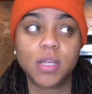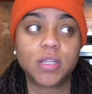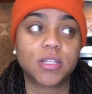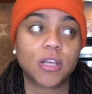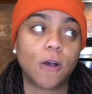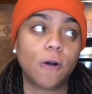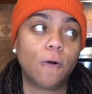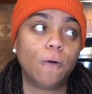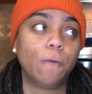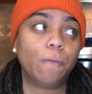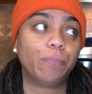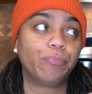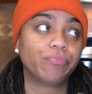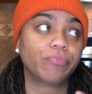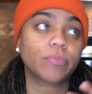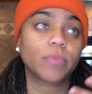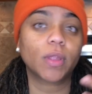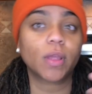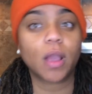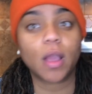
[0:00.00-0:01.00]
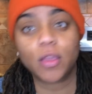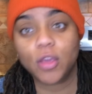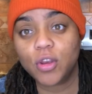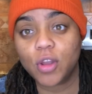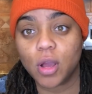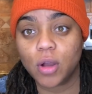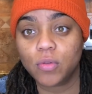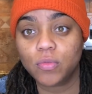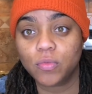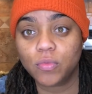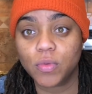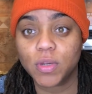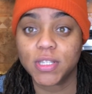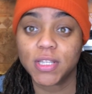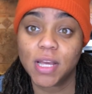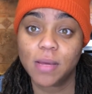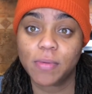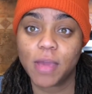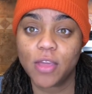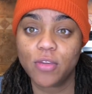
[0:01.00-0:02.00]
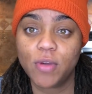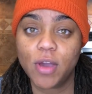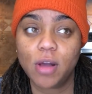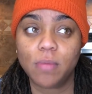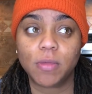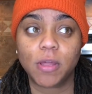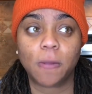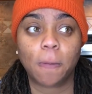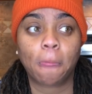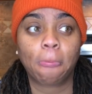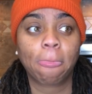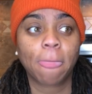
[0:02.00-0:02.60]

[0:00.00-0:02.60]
So, you know, what's up? Can you help me?